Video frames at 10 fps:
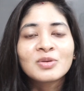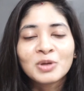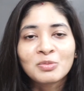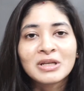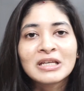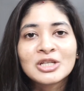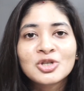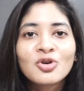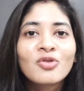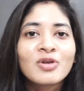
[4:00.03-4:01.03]

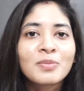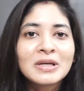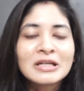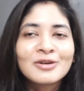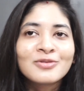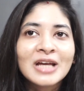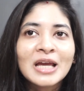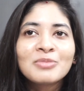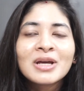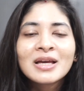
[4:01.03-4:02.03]
pigmentation over a period of
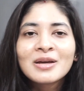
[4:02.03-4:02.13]
time